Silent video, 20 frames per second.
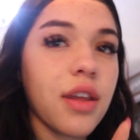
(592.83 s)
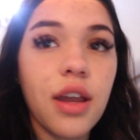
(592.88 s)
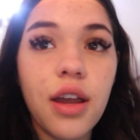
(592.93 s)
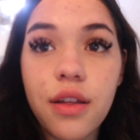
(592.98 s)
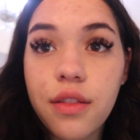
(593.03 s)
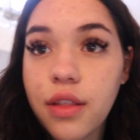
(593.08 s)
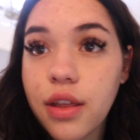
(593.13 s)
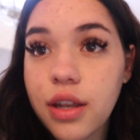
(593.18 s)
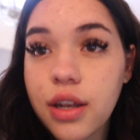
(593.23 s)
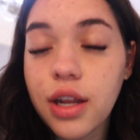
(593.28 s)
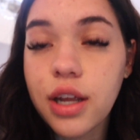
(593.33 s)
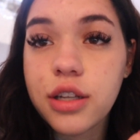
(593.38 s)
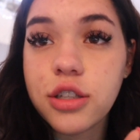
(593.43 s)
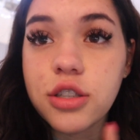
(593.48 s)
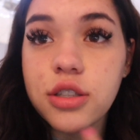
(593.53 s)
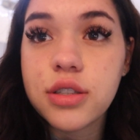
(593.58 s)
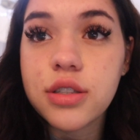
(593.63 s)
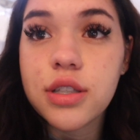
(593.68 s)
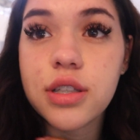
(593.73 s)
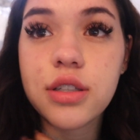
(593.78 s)
And then I
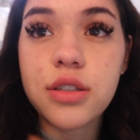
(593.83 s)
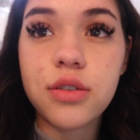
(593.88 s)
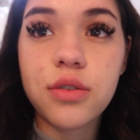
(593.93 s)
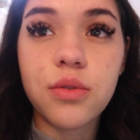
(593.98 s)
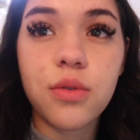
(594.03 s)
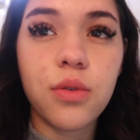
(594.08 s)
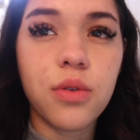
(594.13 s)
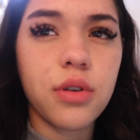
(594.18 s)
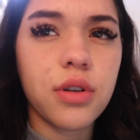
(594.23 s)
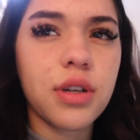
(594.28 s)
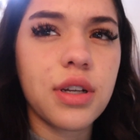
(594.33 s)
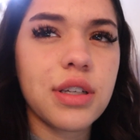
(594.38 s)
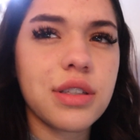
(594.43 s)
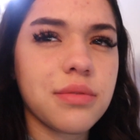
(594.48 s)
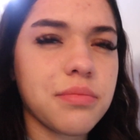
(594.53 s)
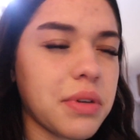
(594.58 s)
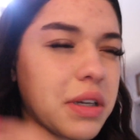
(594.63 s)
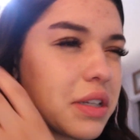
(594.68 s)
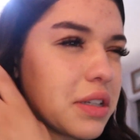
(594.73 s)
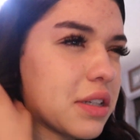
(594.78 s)
just need to
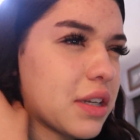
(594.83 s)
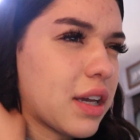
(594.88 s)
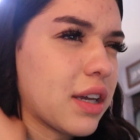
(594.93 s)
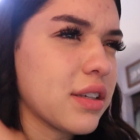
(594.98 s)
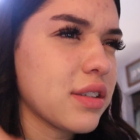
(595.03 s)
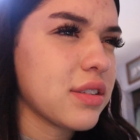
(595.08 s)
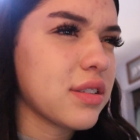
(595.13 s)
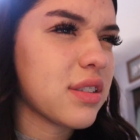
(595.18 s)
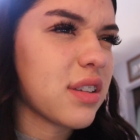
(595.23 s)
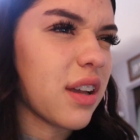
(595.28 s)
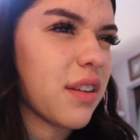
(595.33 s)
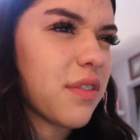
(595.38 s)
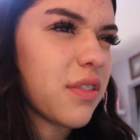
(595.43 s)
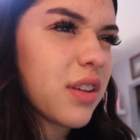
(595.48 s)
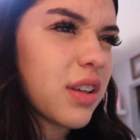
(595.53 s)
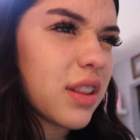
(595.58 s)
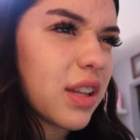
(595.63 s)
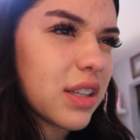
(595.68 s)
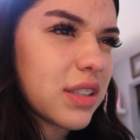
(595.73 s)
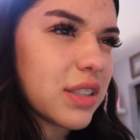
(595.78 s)
organize my desk. I
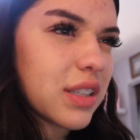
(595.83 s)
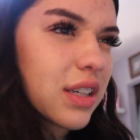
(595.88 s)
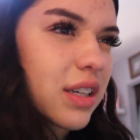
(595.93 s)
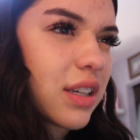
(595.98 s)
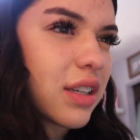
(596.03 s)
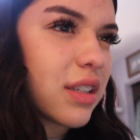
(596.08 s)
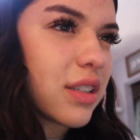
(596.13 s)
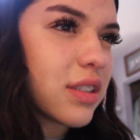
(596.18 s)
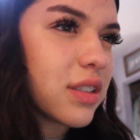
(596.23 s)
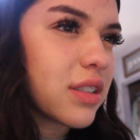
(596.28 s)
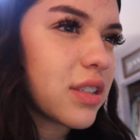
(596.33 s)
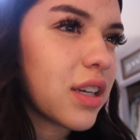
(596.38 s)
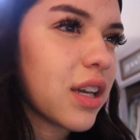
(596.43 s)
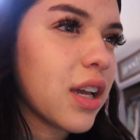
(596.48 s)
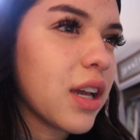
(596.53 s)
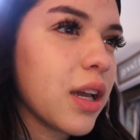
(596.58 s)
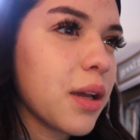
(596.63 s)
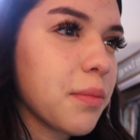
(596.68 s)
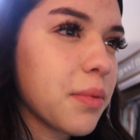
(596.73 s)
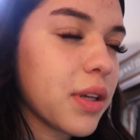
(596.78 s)
feel like that's it
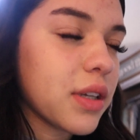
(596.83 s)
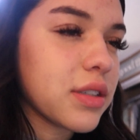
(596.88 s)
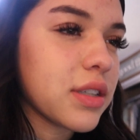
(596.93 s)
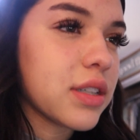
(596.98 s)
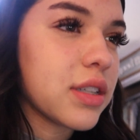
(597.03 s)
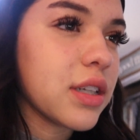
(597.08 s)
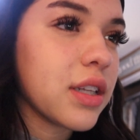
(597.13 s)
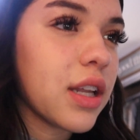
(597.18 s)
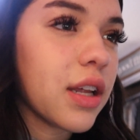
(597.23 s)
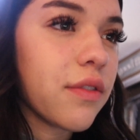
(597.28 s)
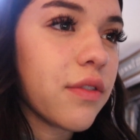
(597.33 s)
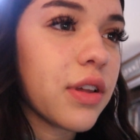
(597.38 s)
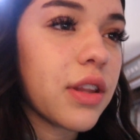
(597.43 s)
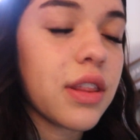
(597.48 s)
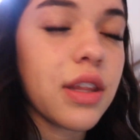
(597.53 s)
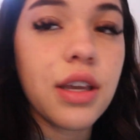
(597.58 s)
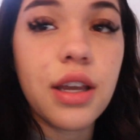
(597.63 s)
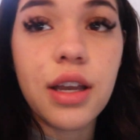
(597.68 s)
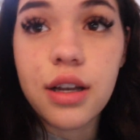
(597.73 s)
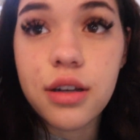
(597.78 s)
because I did
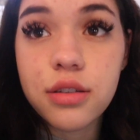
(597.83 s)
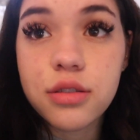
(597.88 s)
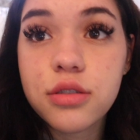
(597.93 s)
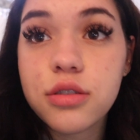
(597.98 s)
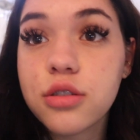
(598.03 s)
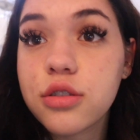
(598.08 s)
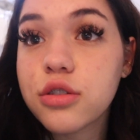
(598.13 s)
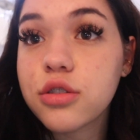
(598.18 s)
everything else.